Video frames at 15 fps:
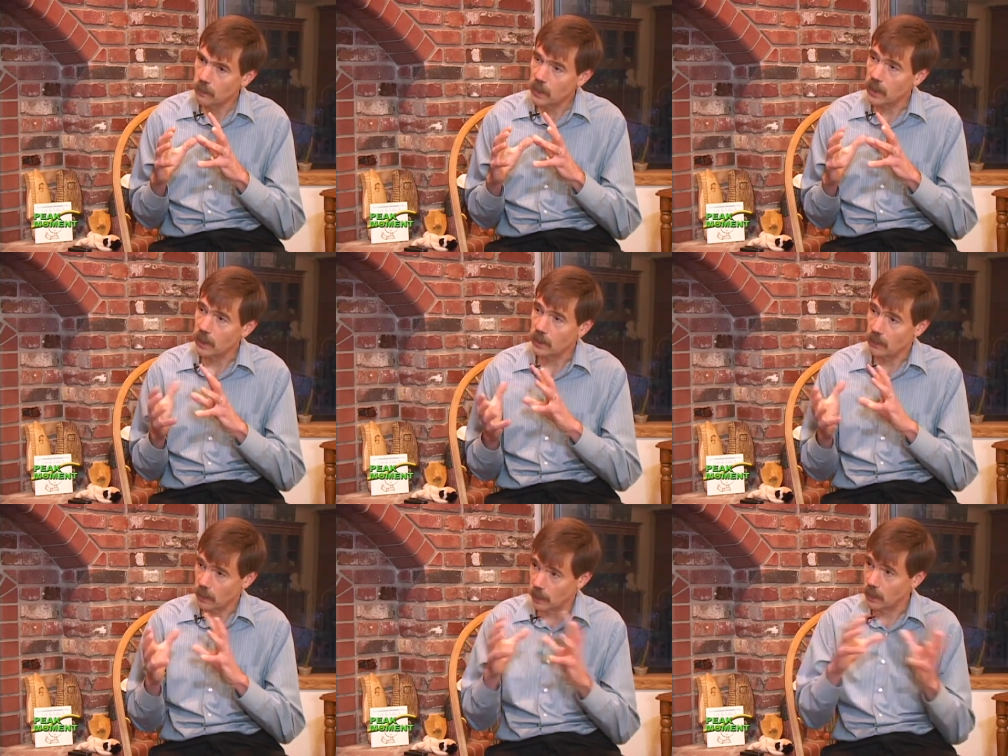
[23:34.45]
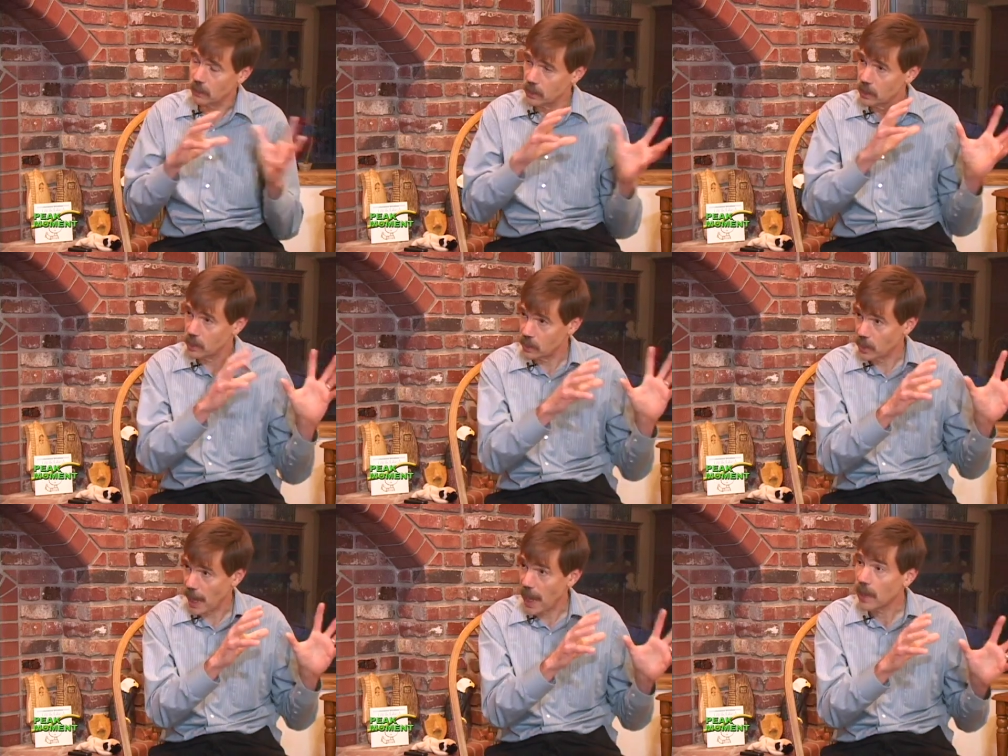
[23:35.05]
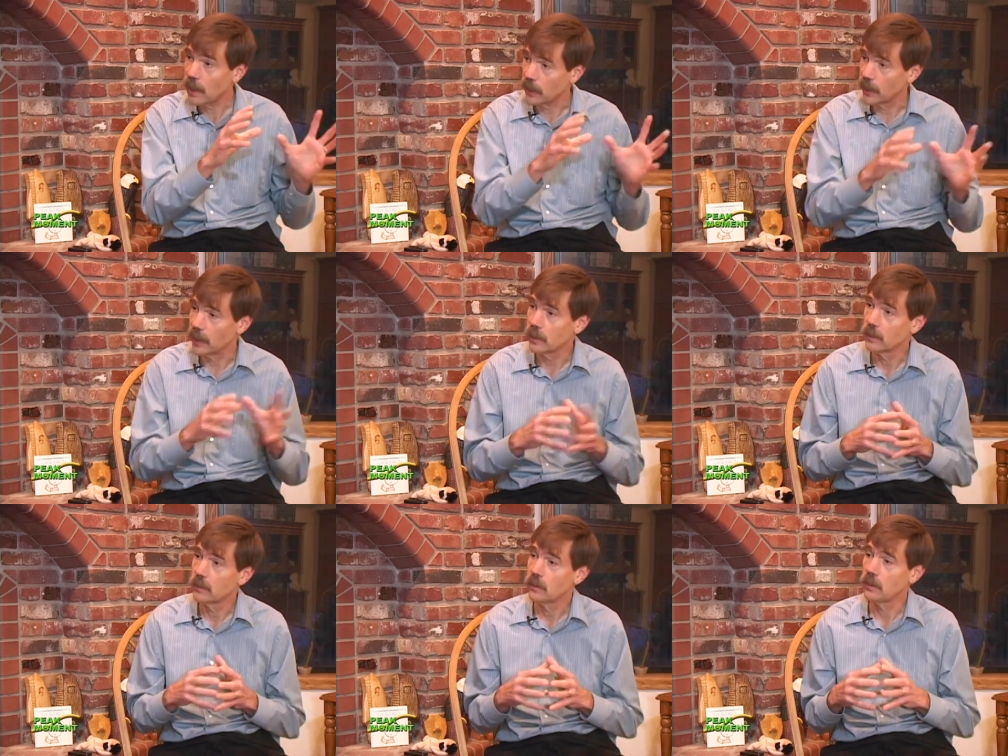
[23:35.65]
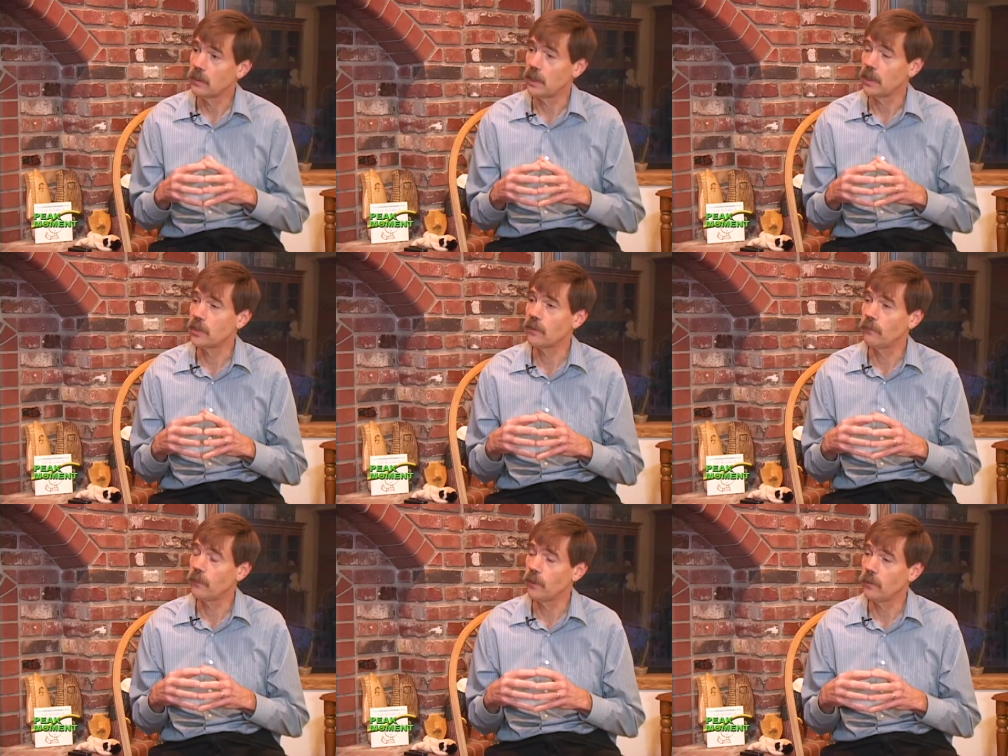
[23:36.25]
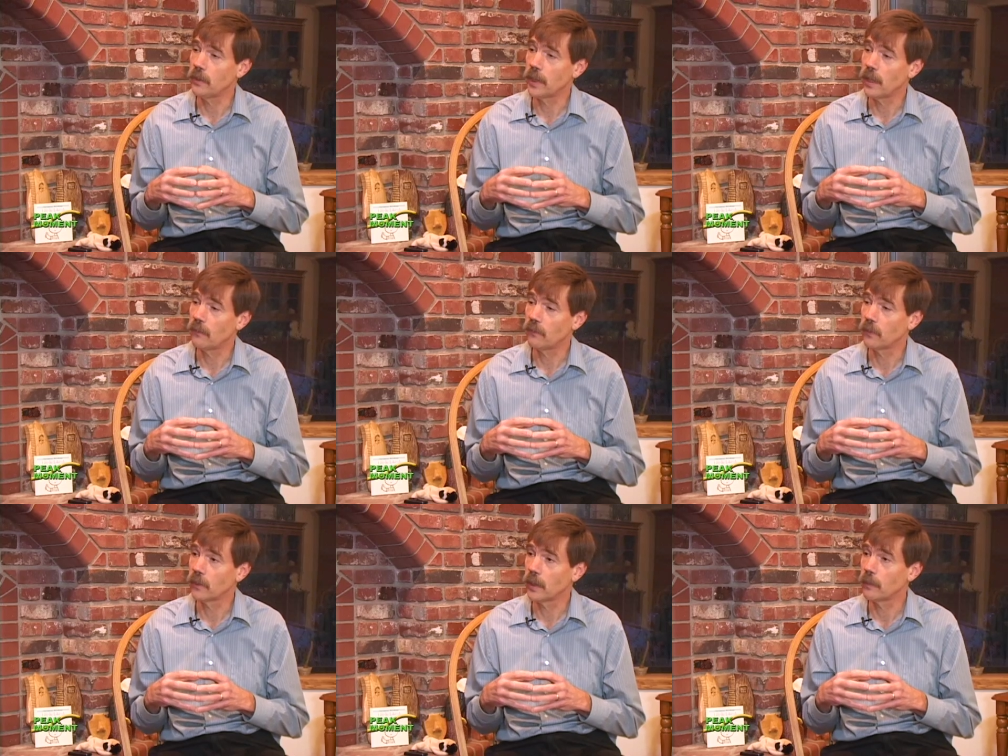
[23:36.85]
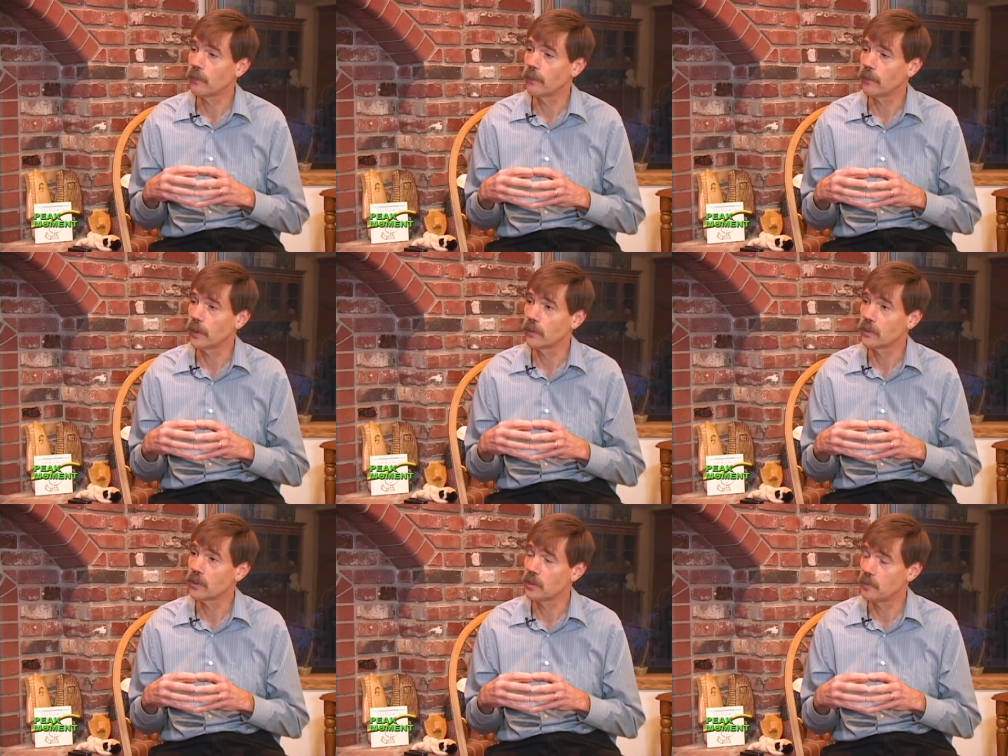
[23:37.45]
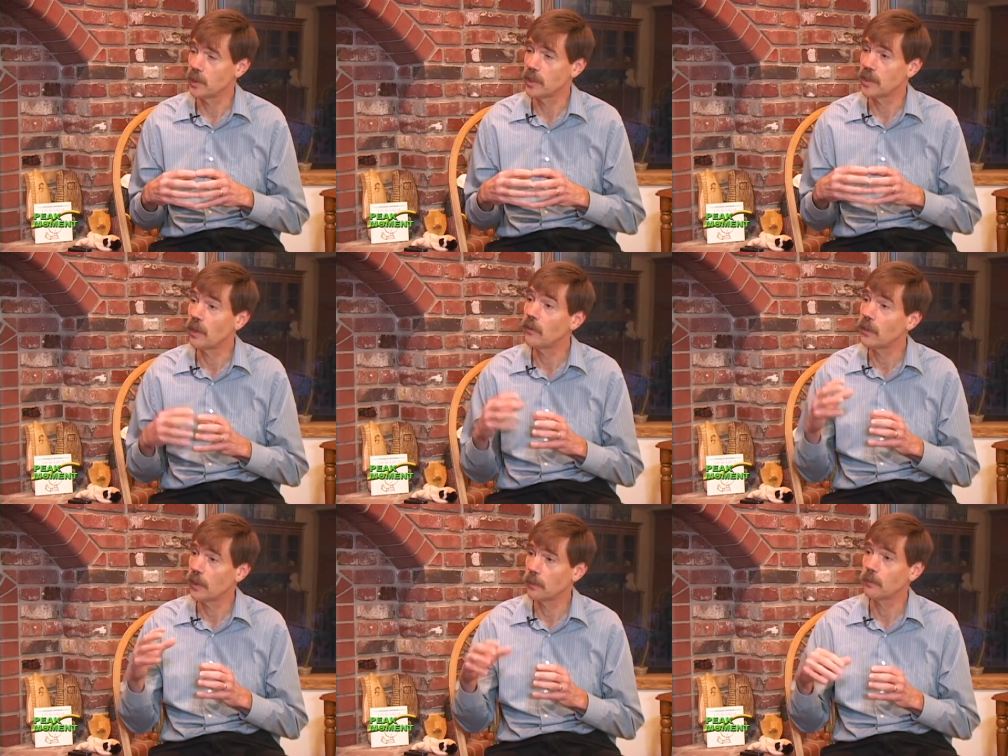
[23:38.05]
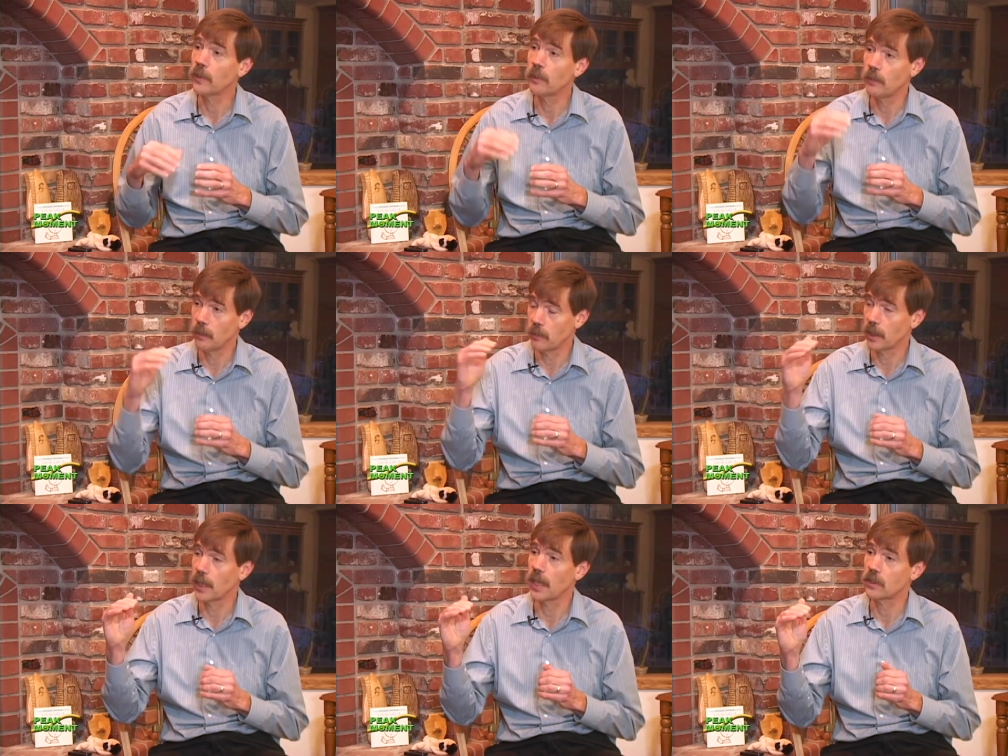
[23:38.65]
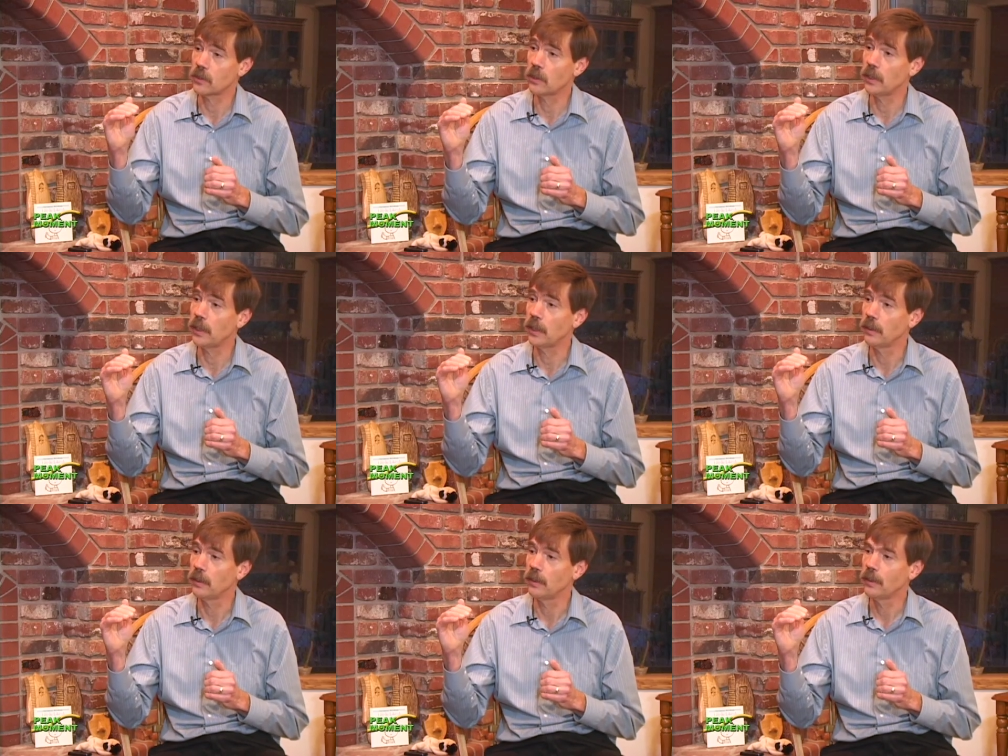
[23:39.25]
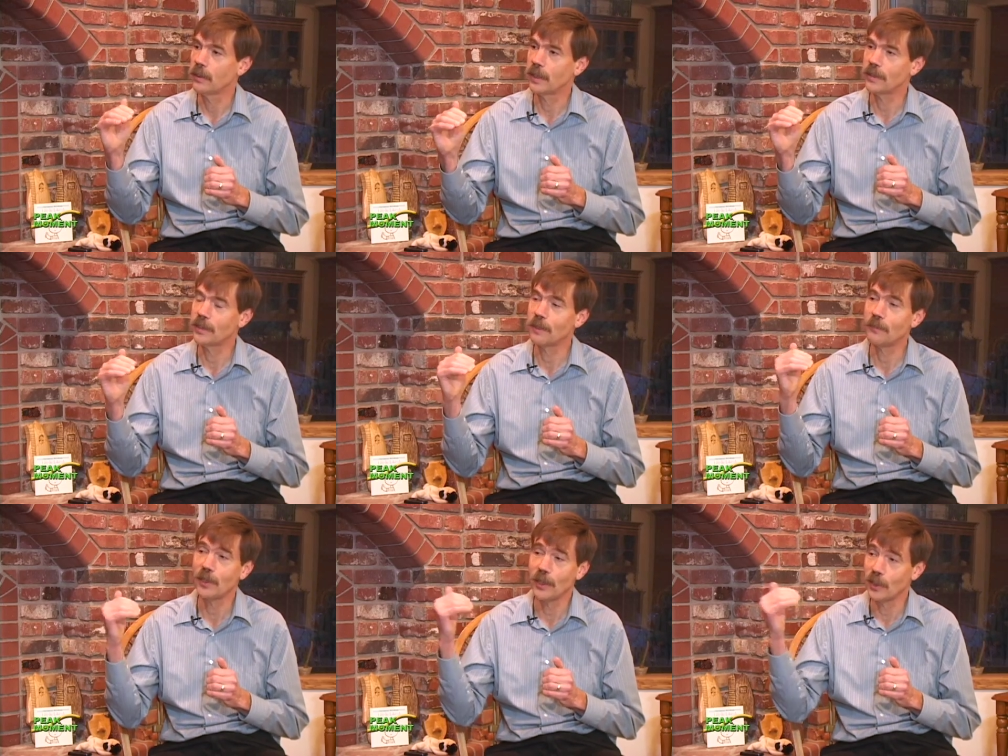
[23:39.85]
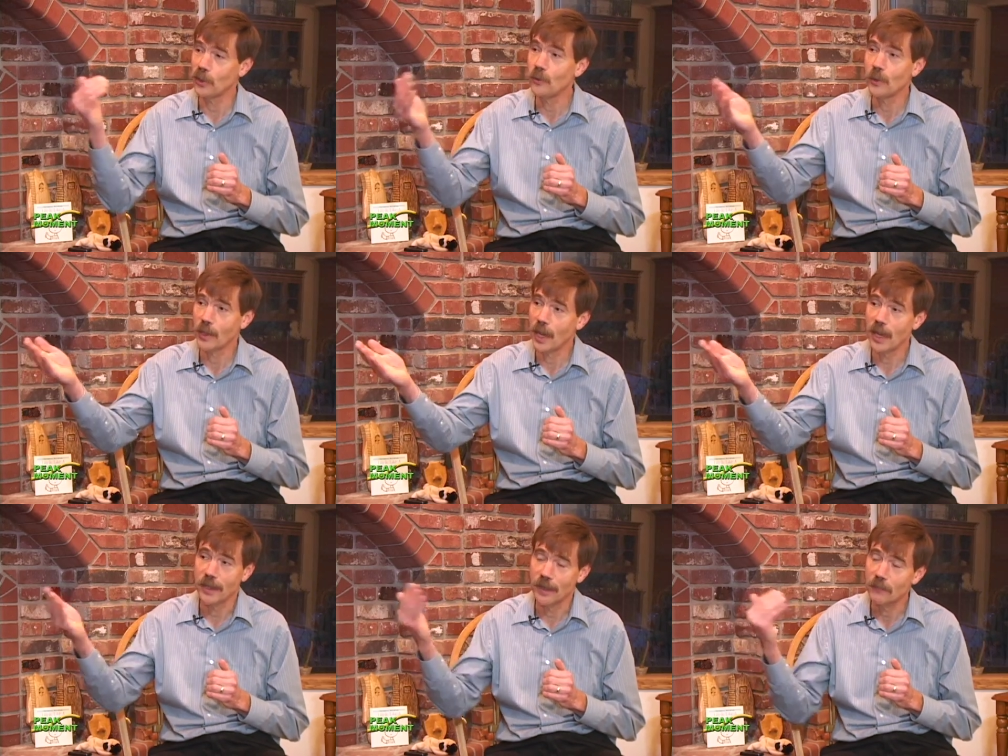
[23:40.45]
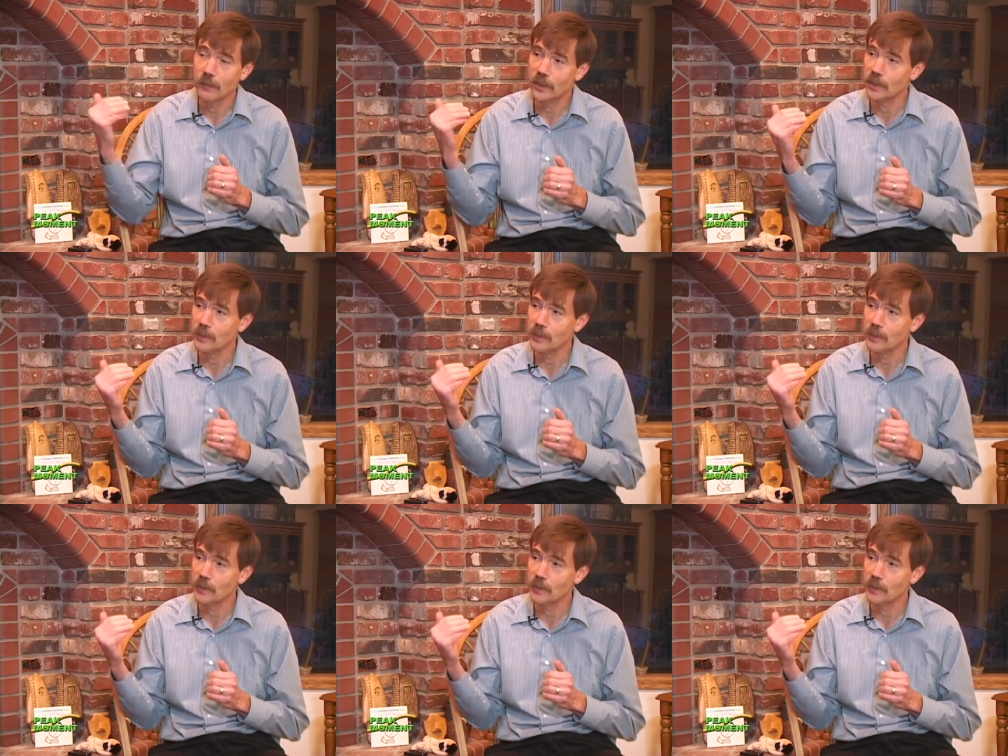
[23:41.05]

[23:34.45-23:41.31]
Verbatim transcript: in the Seattle area, diesel fuel now for a number of years has been selling at a premium to gasoline. That's something that you and I never